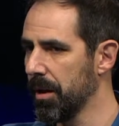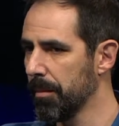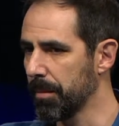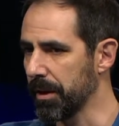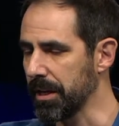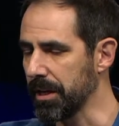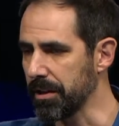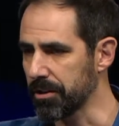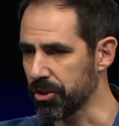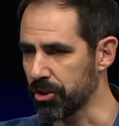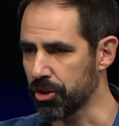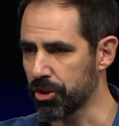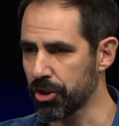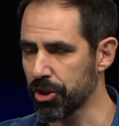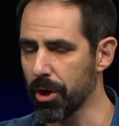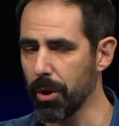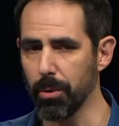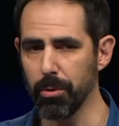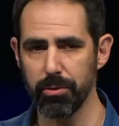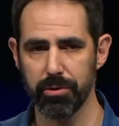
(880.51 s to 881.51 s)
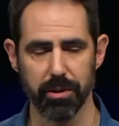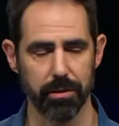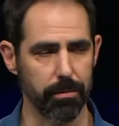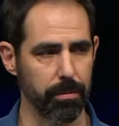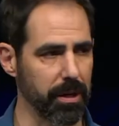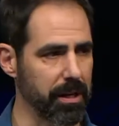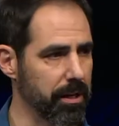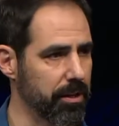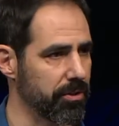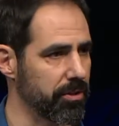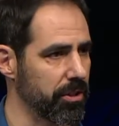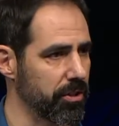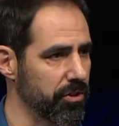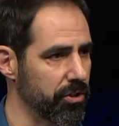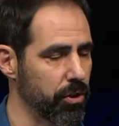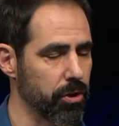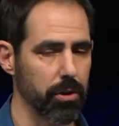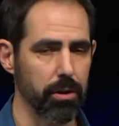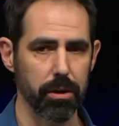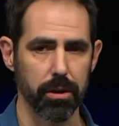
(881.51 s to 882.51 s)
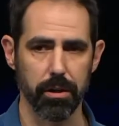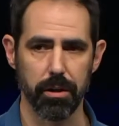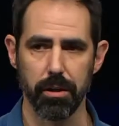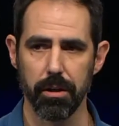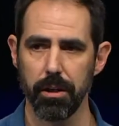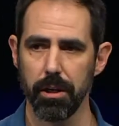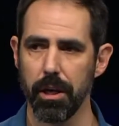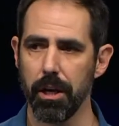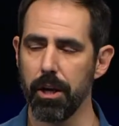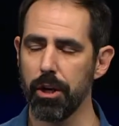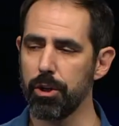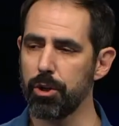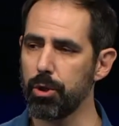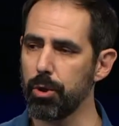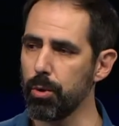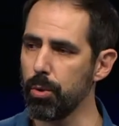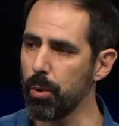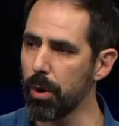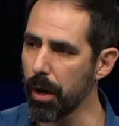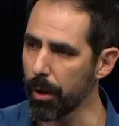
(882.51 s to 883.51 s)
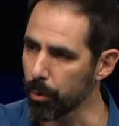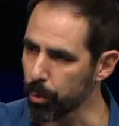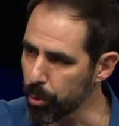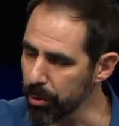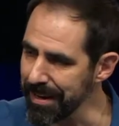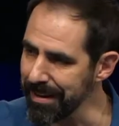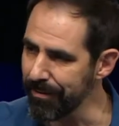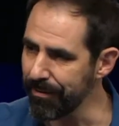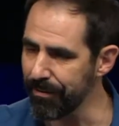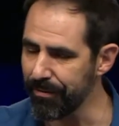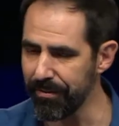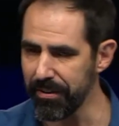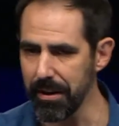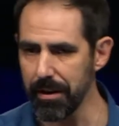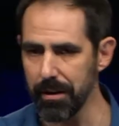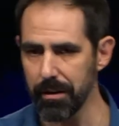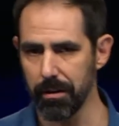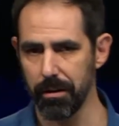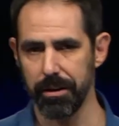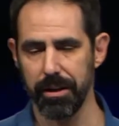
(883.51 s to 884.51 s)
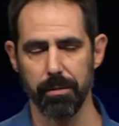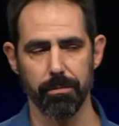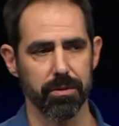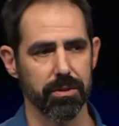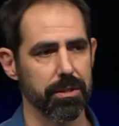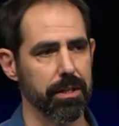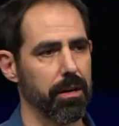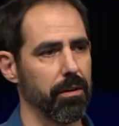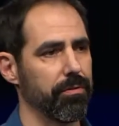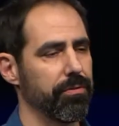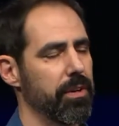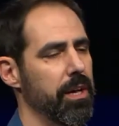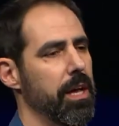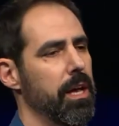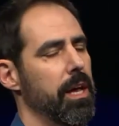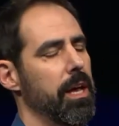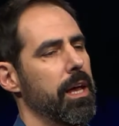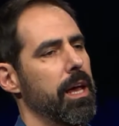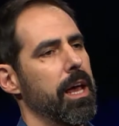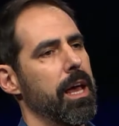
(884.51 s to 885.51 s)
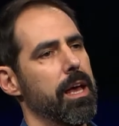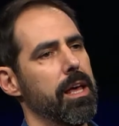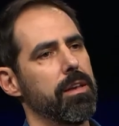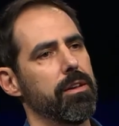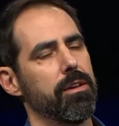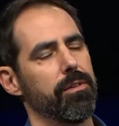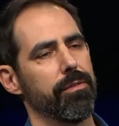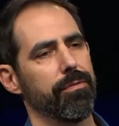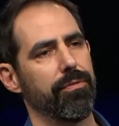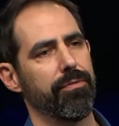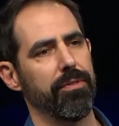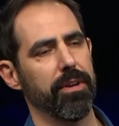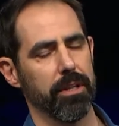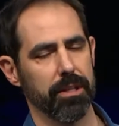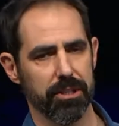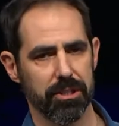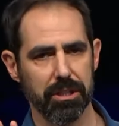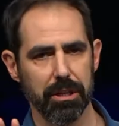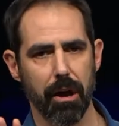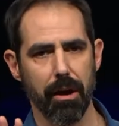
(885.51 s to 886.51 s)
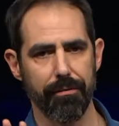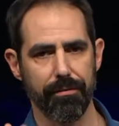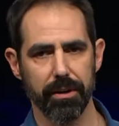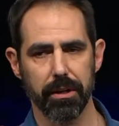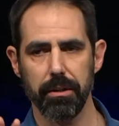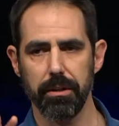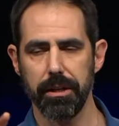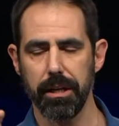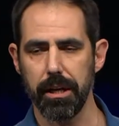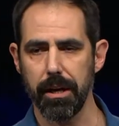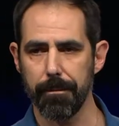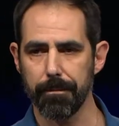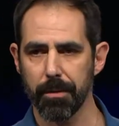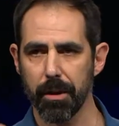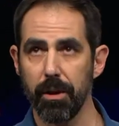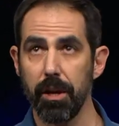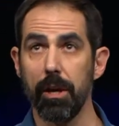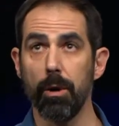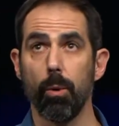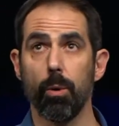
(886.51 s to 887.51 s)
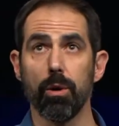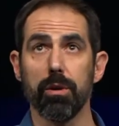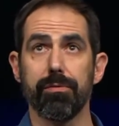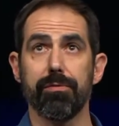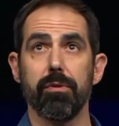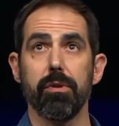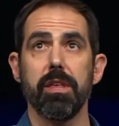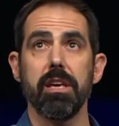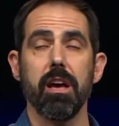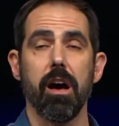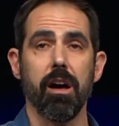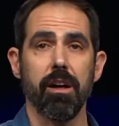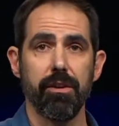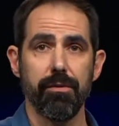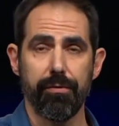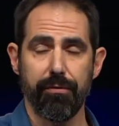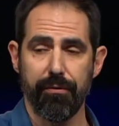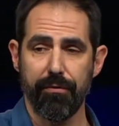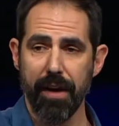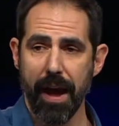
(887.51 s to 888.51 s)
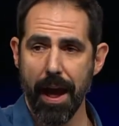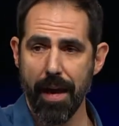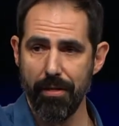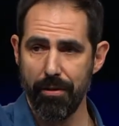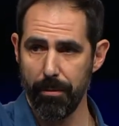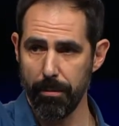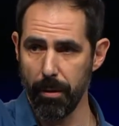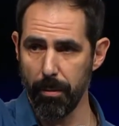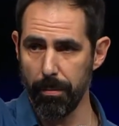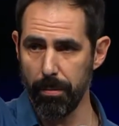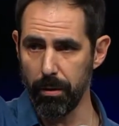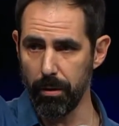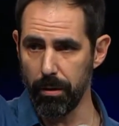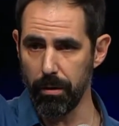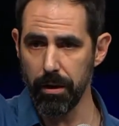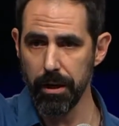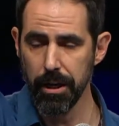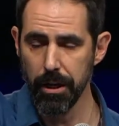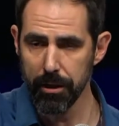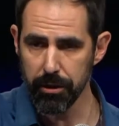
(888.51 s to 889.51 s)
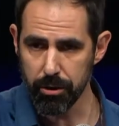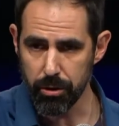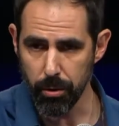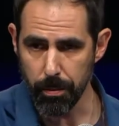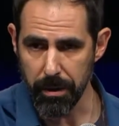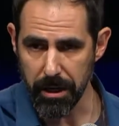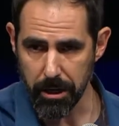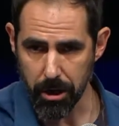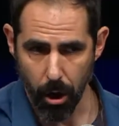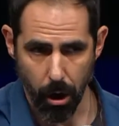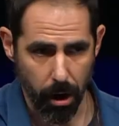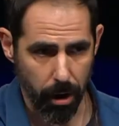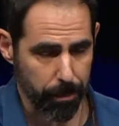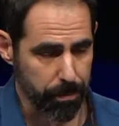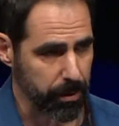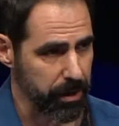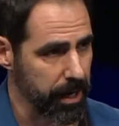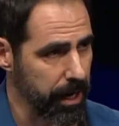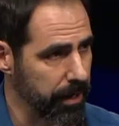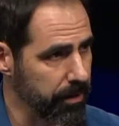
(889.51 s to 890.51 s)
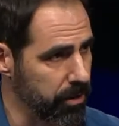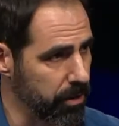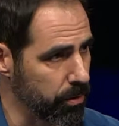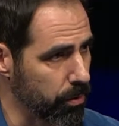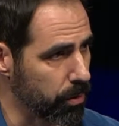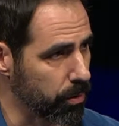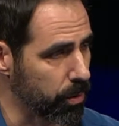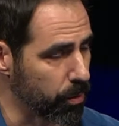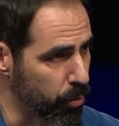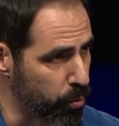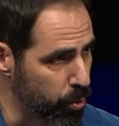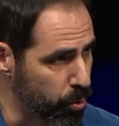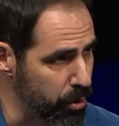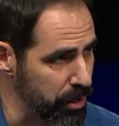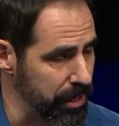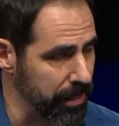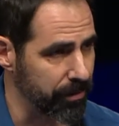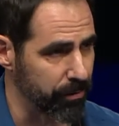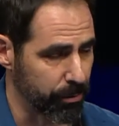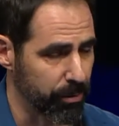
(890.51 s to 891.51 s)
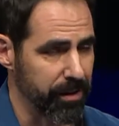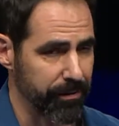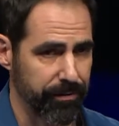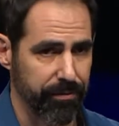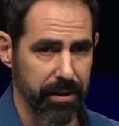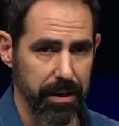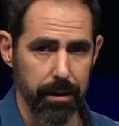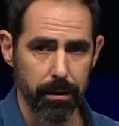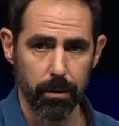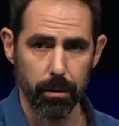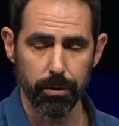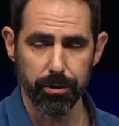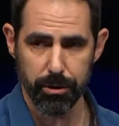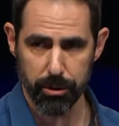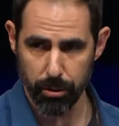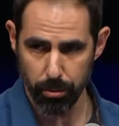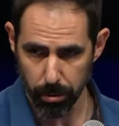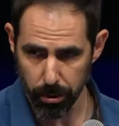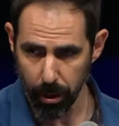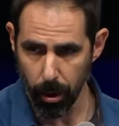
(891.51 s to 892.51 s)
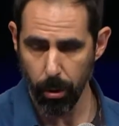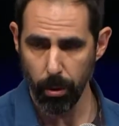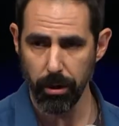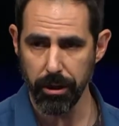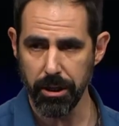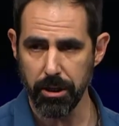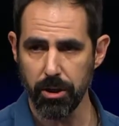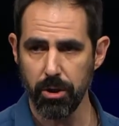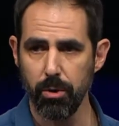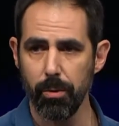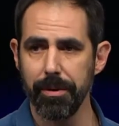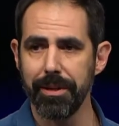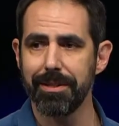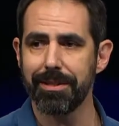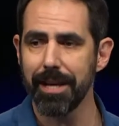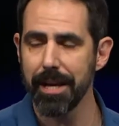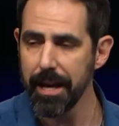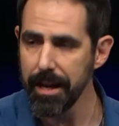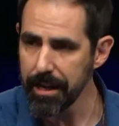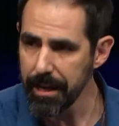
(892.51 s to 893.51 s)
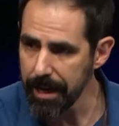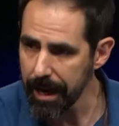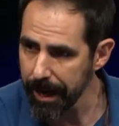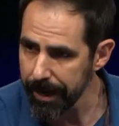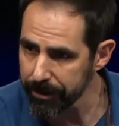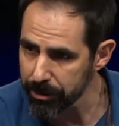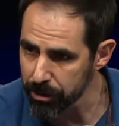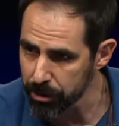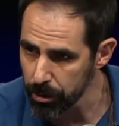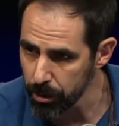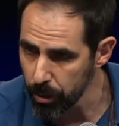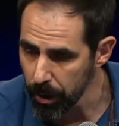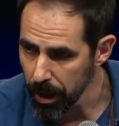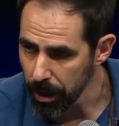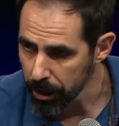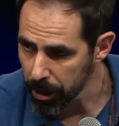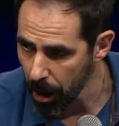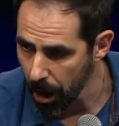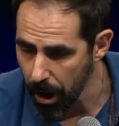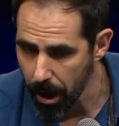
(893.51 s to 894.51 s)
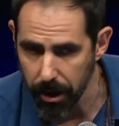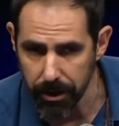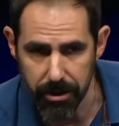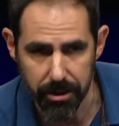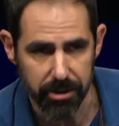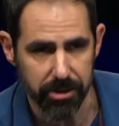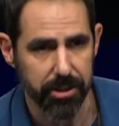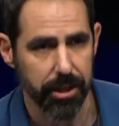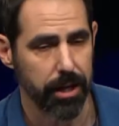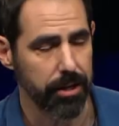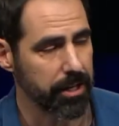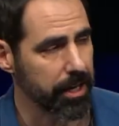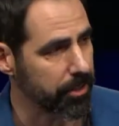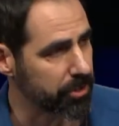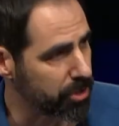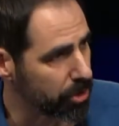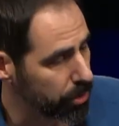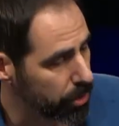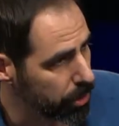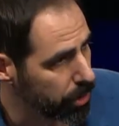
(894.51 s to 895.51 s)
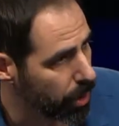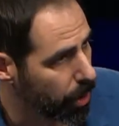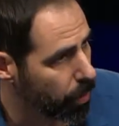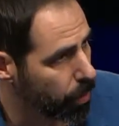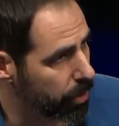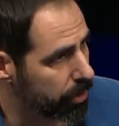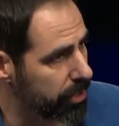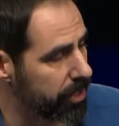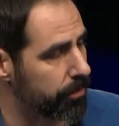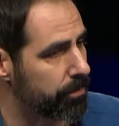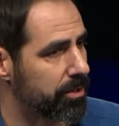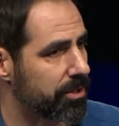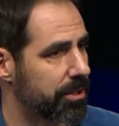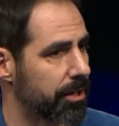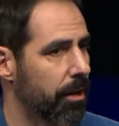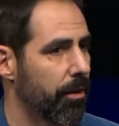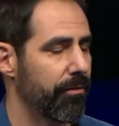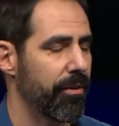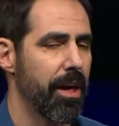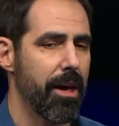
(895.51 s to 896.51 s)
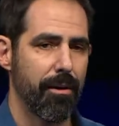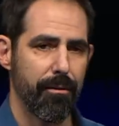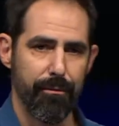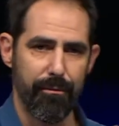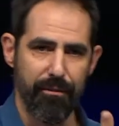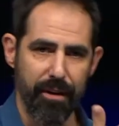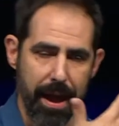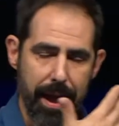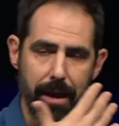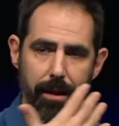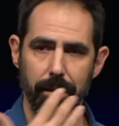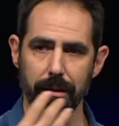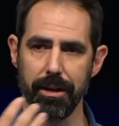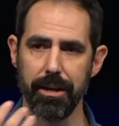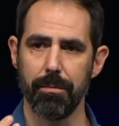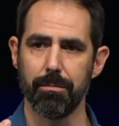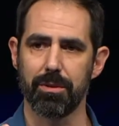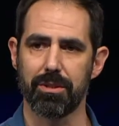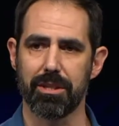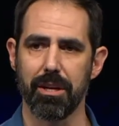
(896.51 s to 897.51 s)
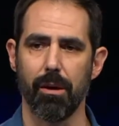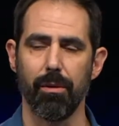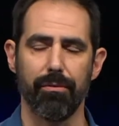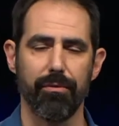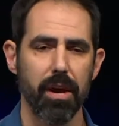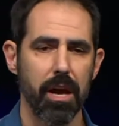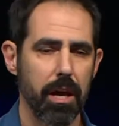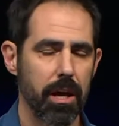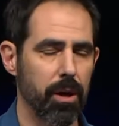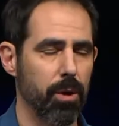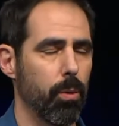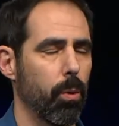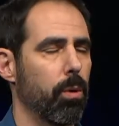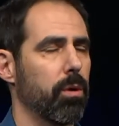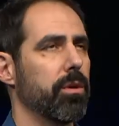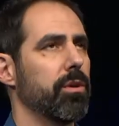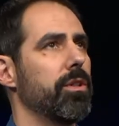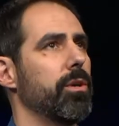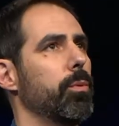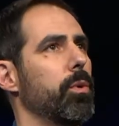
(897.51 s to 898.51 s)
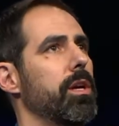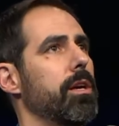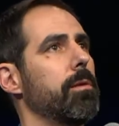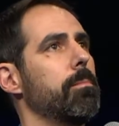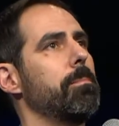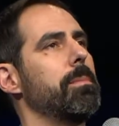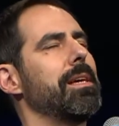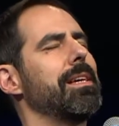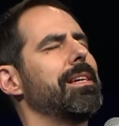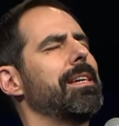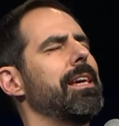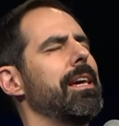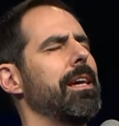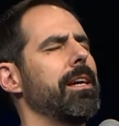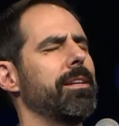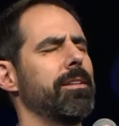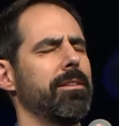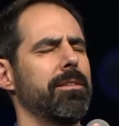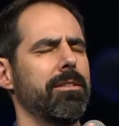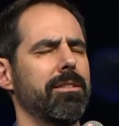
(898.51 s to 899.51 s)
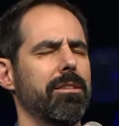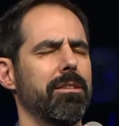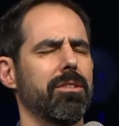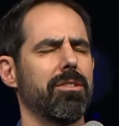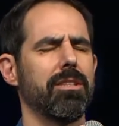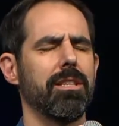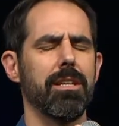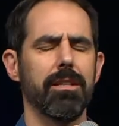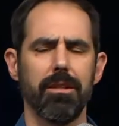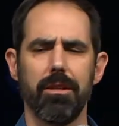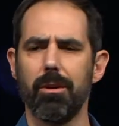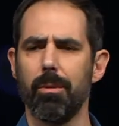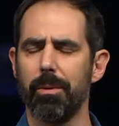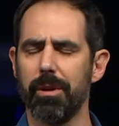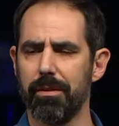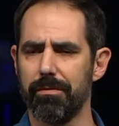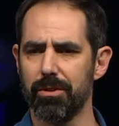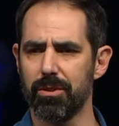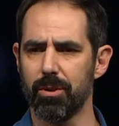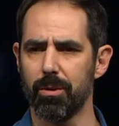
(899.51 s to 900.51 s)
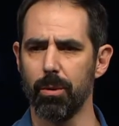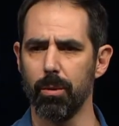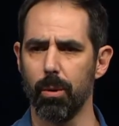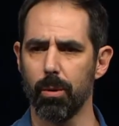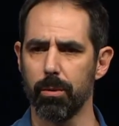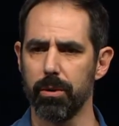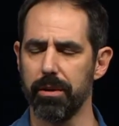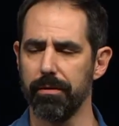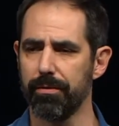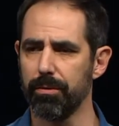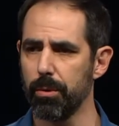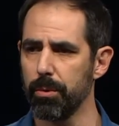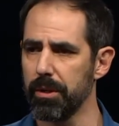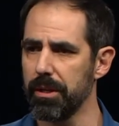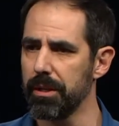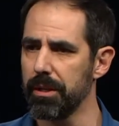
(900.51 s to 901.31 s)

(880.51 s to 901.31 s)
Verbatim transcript: But He has chosen because He's good to reveal Himself. And philosophically, in order for the unfathomable to be comprehended or re- revealed to lowly humans, he has to condescend. He has to lower himself, veil himself, in order that we can begin to see a little bit of his glory of who he